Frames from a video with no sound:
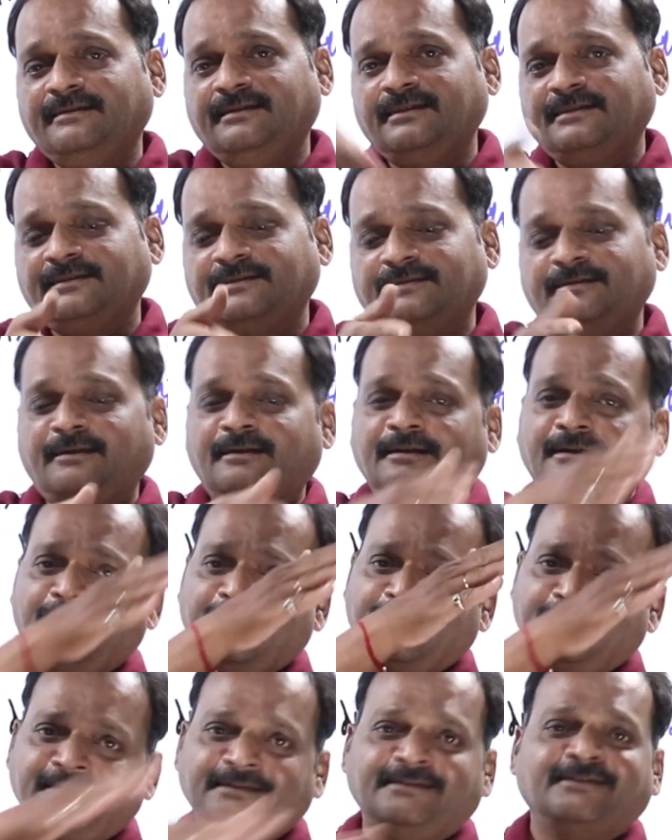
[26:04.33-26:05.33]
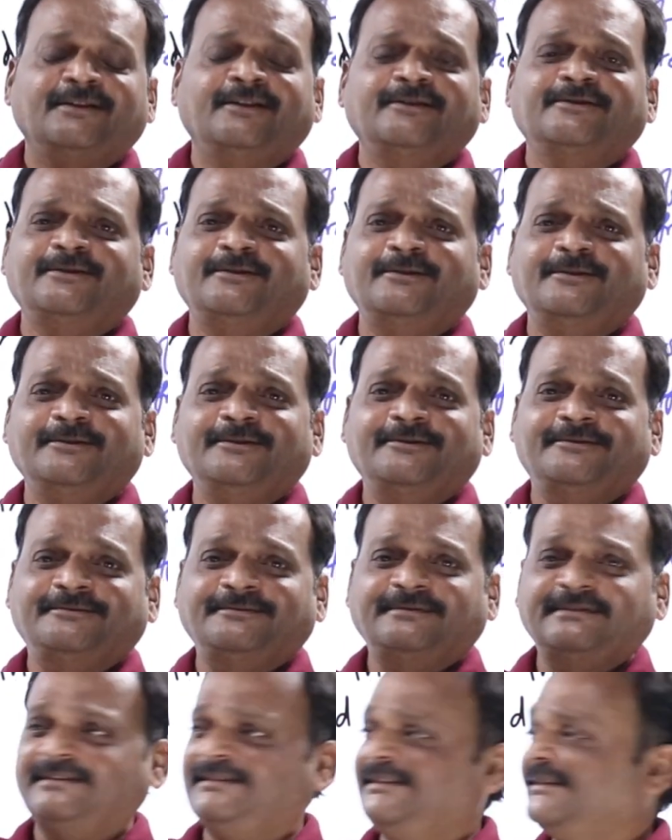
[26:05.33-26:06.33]
this or like this also, no,
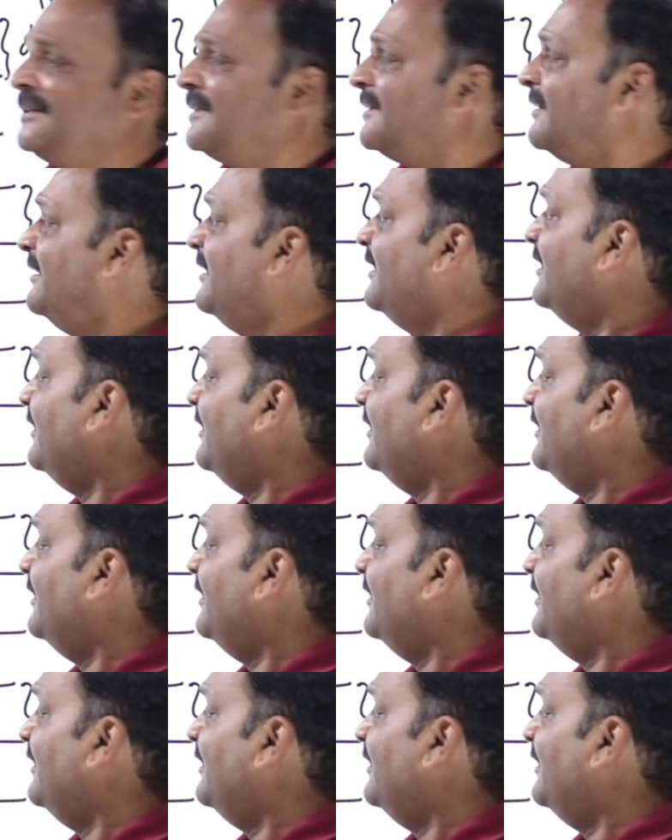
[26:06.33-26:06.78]
isn't it?